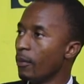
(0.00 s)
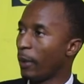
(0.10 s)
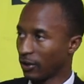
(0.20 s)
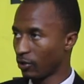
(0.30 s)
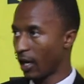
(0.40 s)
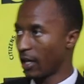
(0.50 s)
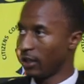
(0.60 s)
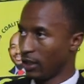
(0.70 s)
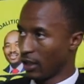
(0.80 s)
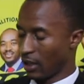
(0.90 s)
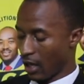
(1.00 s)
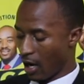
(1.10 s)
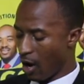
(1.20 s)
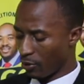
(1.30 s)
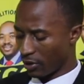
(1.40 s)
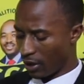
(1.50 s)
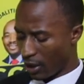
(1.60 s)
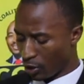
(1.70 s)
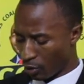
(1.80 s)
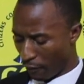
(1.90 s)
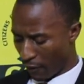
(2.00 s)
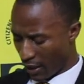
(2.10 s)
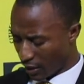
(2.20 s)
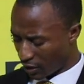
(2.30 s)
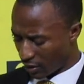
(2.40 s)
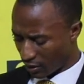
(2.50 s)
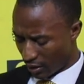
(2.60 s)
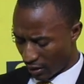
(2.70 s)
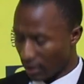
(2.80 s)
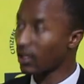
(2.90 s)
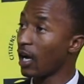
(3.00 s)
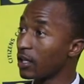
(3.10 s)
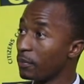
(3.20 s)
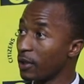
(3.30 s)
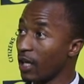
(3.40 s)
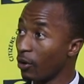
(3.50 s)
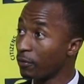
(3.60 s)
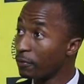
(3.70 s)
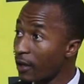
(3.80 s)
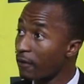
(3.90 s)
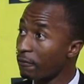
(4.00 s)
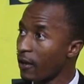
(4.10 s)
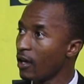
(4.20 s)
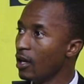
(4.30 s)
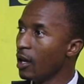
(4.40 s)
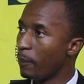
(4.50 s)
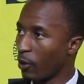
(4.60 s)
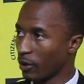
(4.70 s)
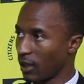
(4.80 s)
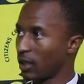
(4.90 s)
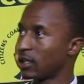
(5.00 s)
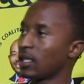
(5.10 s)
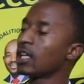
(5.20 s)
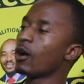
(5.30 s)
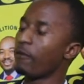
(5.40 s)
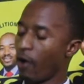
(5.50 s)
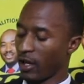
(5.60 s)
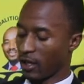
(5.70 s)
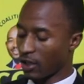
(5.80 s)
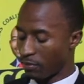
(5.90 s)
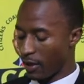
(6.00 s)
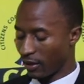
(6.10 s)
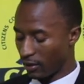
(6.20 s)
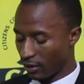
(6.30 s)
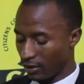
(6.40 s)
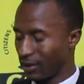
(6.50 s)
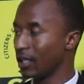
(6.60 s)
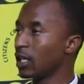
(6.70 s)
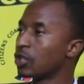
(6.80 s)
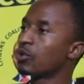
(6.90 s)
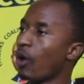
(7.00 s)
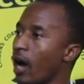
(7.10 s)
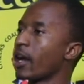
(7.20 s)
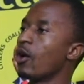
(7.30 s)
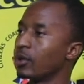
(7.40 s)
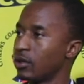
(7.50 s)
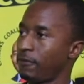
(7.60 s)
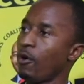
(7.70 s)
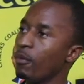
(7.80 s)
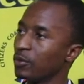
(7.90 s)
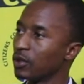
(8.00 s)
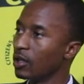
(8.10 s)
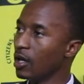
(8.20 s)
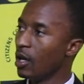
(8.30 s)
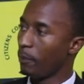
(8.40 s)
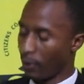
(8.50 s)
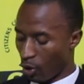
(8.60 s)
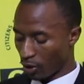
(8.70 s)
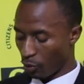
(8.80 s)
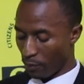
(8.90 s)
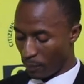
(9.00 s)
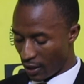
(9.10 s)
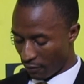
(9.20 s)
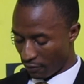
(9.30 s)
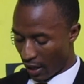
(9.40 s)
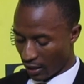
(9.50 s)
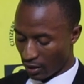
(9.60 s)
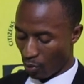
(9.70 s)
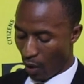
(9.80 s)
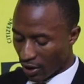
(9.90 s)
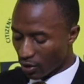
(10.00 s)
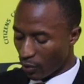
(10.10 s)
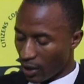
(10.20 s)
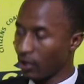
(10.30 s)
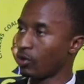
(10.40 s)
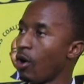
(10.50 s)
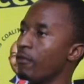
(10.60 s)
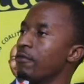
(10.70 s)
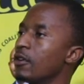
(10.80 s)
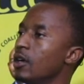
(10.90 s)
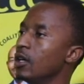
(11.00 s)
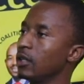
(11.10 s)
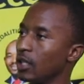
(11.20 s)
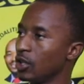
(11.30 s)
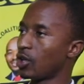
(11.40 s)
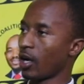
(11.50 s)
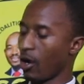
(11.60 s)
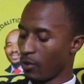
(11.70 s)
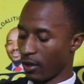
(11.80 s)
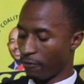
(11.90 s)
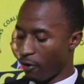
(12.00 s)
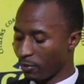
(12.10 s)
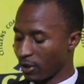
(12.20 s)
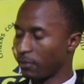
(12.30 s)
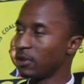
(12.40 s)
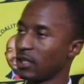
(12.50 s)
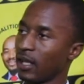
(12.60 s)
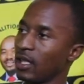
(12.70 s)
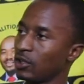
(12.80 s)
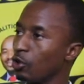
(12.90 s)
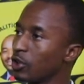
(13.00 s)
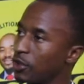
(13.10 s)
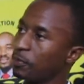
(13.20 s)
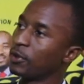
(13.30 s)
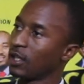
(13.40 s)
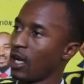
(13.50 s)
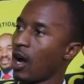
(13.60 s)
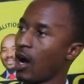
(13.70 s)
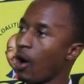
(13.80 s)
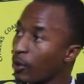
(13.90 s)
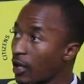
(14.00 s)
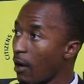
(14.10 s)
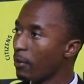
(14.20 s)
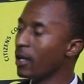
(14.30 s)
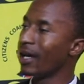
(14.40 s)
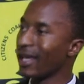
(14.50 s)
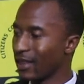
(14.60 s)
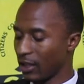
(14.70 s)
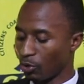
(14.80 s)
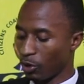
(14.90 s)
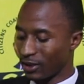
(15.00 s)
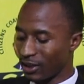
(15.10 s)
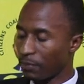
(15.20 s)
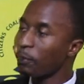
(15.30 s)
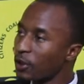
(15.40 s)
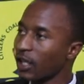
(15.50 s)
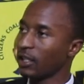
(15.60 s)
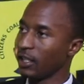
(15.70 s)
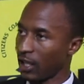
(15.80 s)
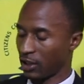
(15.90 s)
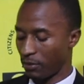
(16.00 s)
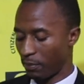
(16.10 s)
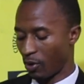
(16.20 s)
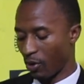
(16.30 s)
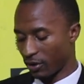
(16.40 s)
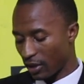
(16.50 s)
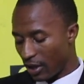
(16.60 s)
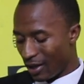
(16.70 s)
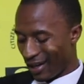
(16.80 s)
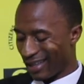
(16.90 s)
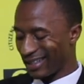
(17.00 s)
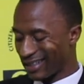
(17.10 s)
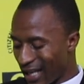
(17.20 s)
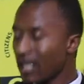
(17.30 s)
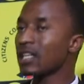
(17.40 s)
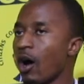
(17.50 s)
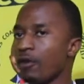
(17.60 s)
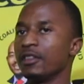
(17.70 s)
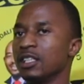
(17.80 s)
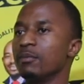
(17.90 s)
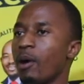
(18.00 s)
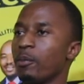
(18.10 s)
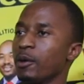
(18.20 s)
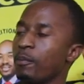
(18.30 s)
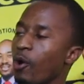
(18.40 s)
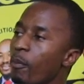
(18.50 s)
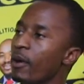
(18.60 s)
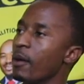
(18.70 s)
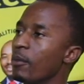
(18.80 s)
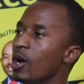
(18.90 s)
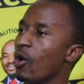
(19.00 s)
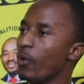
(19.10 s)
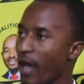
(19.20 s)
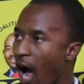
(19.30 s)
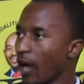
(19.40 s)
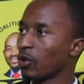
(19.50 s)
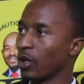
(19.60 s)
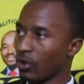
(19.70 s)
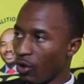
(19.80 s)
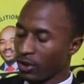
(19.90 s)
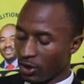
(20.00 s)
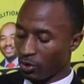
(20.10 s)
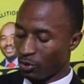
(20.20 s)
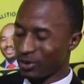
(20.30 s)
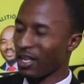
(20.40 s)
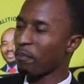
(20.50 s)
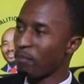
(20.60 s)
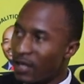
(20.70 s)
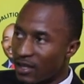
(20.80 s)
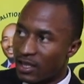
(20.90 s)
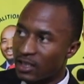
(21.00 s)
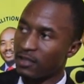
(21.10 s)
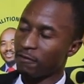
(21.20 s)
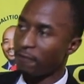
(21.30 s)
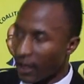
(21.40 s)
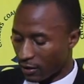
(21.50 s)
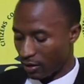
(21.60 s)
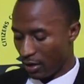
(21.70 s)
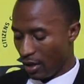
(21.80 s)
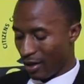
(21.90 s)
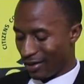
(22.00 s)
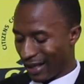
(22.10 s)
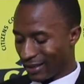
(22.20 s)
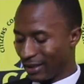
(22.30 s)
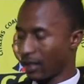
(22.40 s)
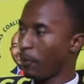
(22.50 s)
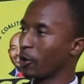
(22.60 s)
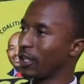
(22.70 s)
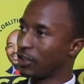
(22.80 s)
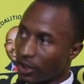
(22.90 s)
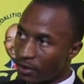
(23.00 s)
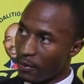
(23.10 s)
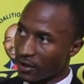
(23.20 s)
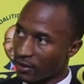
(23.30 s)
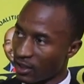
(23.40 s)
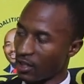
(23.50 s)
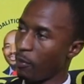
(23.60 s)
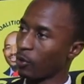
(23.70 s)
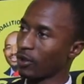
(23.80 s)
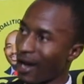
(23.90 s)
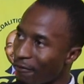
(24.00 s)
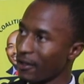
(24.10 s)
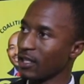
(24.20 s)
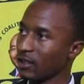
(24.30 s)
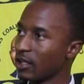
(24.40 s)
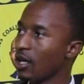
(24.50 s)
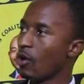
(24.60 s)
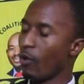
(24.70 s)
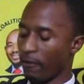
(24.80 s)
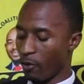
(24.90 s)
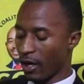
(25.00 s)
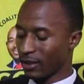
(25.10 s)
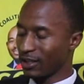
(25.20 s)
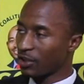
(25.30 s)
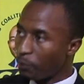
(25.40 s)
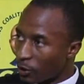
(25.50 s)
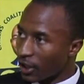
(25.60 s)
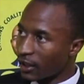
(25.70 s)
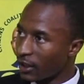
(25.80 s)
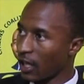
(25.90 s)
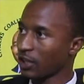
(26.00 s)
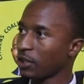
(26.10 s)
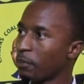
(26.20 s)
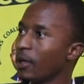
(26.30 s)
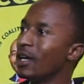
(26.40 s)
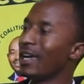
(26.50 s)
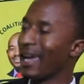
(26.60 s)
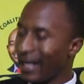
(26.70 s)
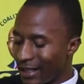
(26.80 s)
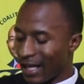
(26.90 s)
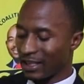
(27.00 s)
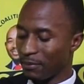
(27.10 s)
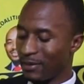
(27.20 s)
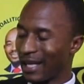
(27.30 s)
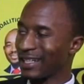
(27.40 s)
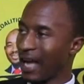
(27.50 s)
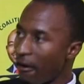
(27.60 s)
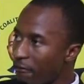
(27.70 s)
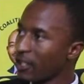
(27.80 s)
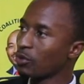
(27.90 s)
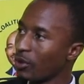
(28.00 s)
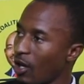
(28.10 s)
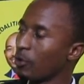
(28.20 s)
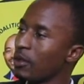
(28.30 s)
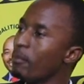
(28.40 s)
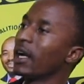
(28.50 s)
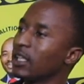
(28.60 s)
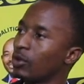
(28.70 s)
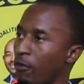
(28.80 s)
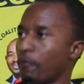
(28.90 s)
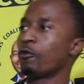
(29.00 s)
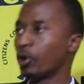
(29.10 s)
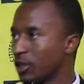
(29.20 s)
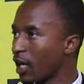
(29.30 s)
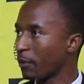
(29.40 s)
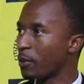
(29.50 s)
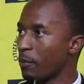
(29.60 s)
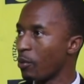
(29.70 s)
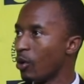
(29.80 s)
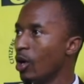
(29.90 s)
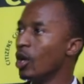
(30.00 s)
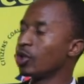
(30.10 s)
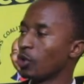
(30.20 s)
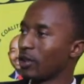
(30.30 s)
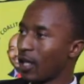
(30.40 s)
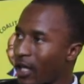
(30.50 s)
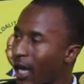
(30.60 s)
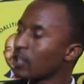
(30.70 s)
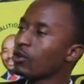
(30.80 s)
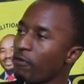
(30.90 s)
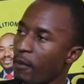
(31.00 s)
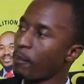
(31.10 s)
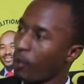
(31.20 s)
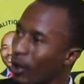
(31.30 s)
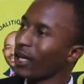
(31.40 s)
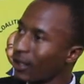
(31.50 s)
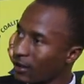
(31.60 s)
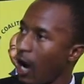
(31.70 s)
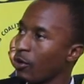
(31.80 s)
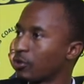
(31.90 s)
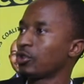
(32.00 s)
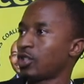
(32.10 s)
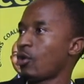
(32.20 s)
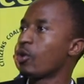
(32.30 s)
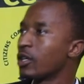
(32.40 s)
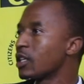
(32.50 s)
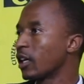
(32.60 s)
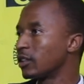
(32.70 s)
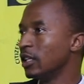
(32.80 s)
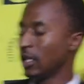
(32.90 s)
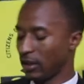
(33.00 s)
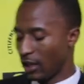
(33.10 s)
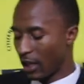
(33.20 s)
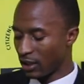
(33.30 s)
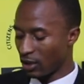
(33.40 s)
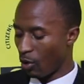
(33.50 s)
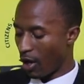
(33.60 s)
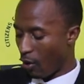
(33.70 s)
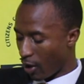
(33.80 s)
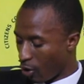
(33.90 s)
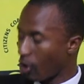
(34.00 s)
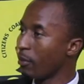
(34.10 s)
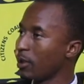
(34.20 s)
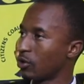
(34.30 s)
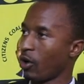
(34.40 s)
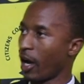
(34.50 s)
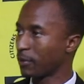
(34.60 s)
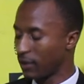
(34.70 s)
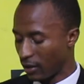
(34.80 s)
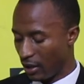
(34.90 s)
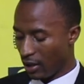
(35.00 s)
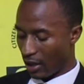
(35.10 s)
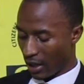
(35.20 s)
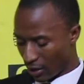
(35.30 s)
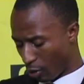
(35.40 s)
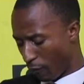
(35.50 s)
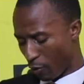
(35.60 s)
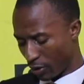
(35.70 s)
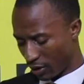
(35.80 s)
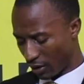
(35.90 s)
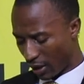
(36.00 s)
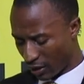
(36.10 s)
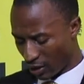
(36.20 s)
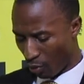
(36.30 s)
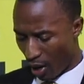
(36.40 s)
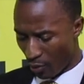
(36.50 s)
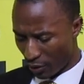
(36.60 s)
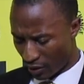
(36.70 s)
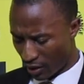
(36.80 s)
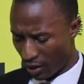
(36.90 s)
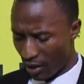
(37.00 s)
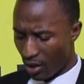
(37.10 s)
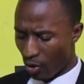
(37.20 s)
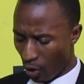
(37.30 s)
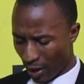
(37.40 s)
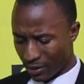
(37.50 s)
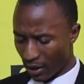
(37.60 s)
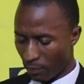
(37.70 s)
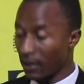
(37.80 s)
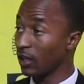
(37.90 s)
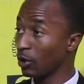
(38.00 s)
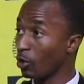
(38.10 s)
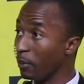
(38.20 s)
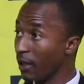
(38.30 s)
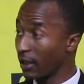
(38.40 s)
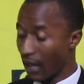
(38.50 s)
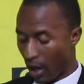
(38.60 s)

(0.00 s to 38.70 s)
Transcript: particularly in and around the issue of elections in this country being held free and fair. Because at the center of our engagement is the issue around reforms. Because we believe that once we resolve the issue around reforms, it means that there is no disputed outcome and there is no disputed leadership. Because at the center of the Zimbabwean problem, we argue and continue to submit this fact that is about legitimacy, is about governance. We have got a disputed leadership, a leadership that governs without the mandate of 49 people. So the case of a broken down social contract is the reason why our economy is collapsing, and so of course is the reason why we see corruption being the dominant